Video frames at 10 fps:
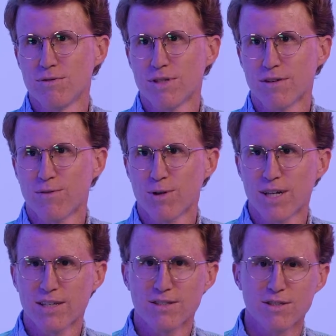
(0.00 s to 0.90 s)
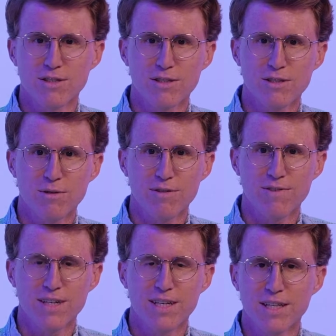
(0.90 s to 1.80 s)
It's like 4,000 square
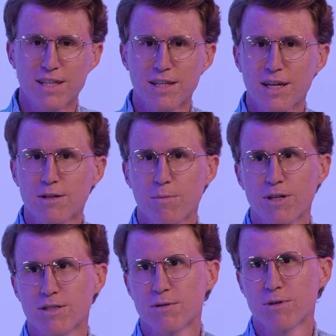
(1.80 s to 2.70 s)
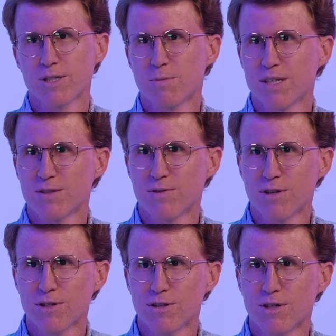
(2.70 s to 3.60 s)
feet, and then the other part's the workspace for
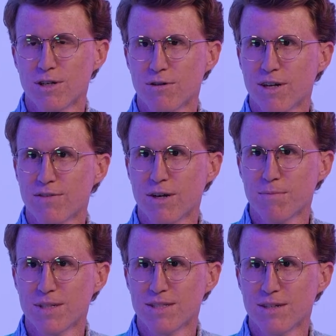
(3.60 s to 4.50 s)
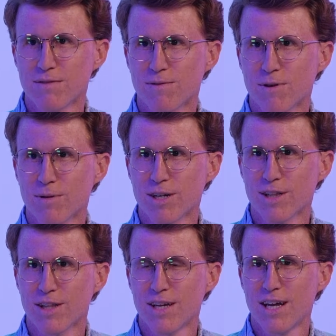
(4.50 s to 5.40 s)
other creative companies here in Fort
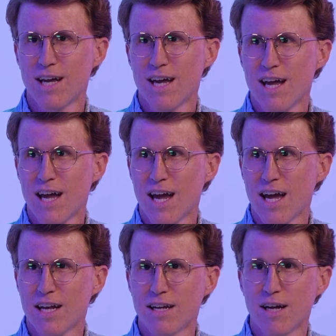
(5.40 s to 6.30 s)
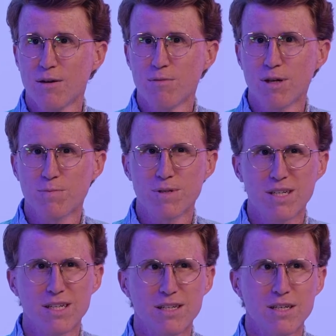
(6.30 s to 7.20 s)
Worth. And we opened
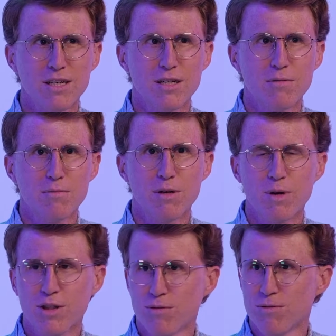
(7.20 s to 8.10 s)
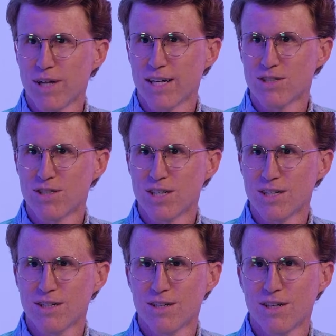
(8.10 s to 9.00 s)
it midway through last
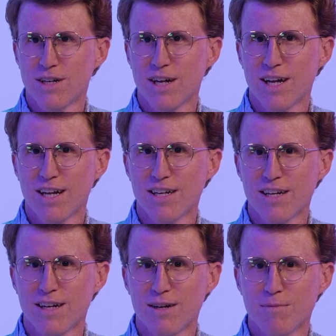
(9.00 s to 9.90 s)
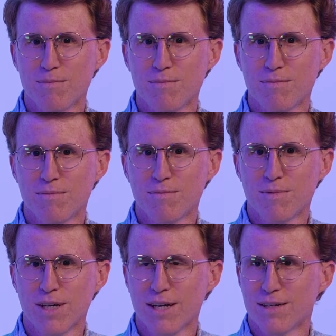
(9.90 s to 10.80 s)
year, and
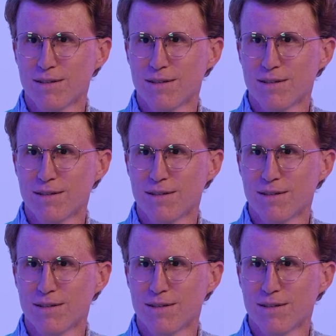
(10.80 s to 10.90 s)
yeah.